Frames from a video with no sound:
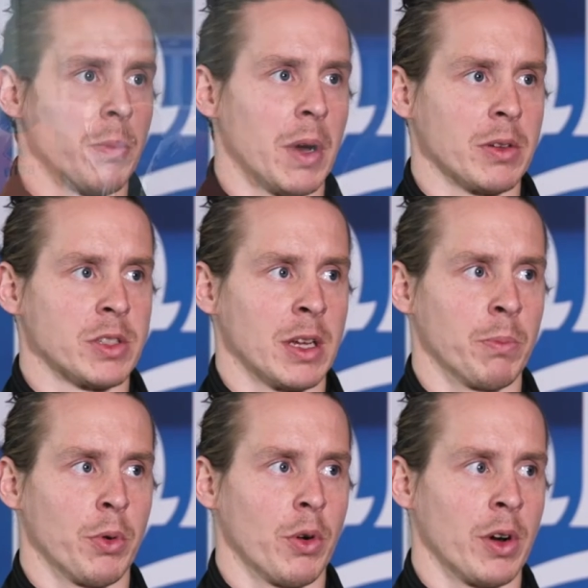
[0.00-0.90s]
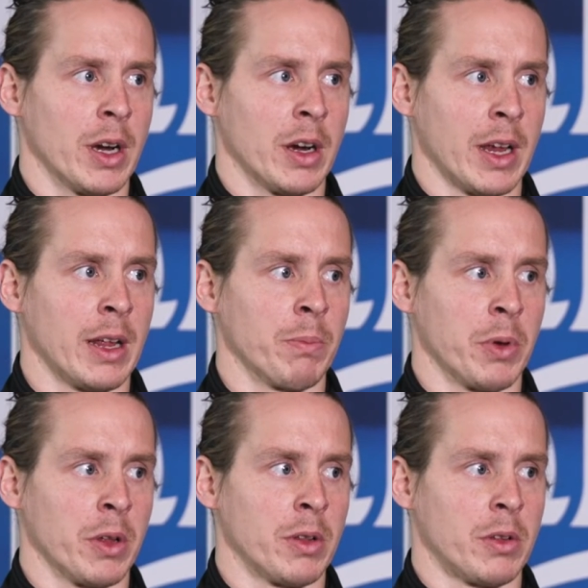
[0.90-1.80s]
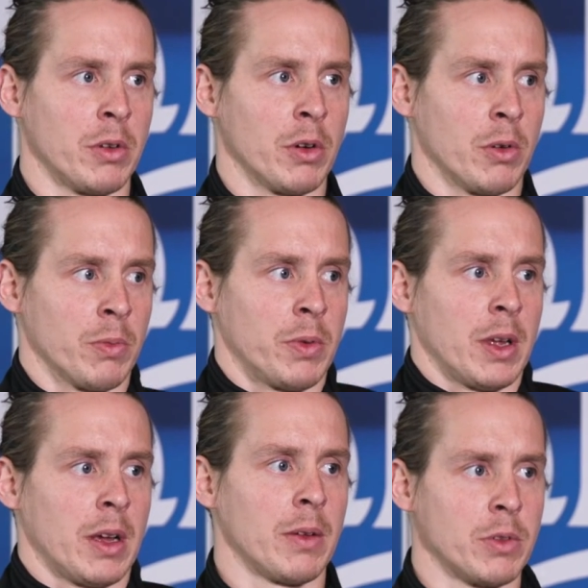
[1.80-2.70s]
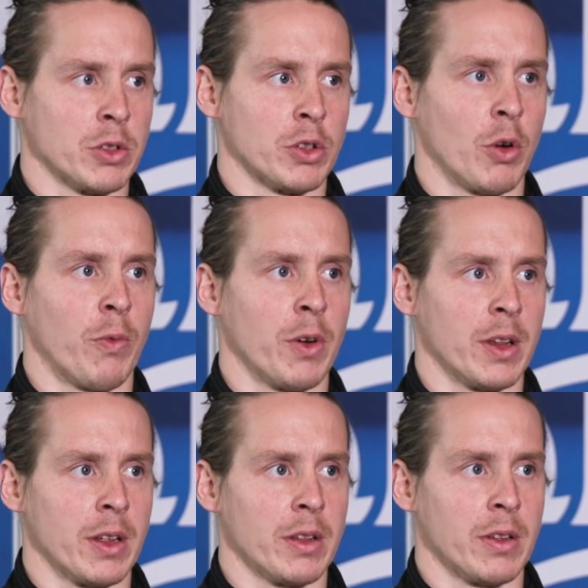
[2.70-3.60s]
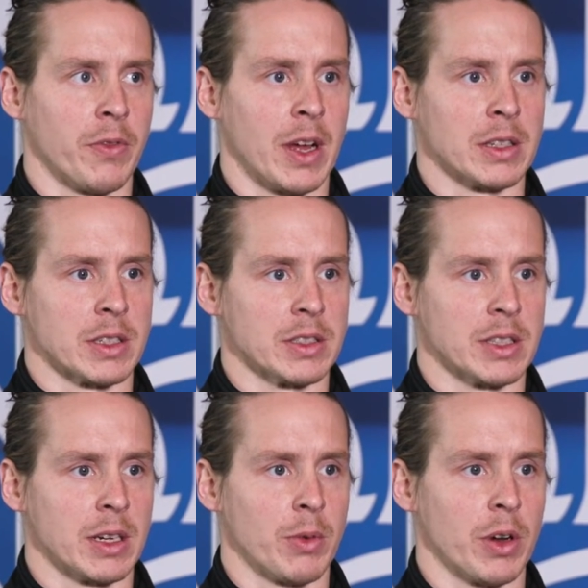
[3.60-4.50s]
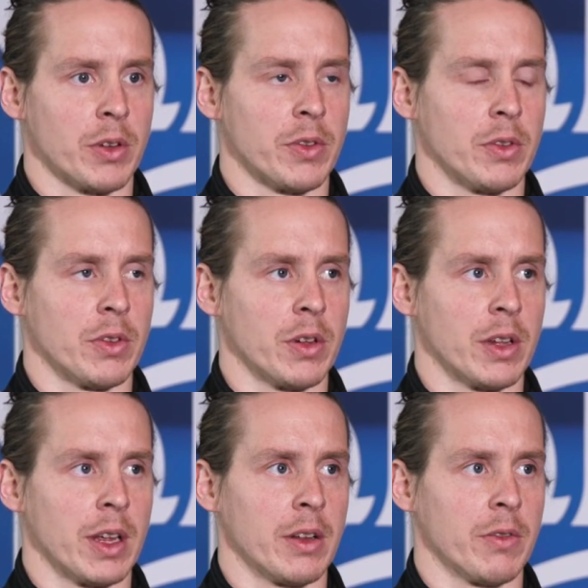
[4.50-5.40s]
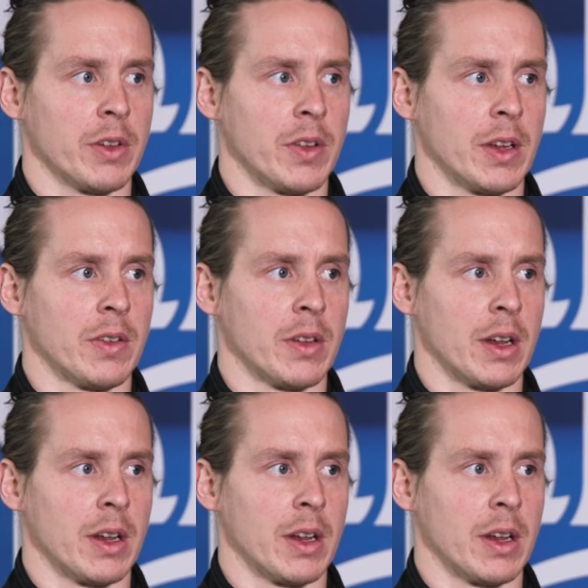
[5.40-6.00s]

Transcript: might sound boring again, but you know, just hopefully that the fans can stick with us until the end of the season.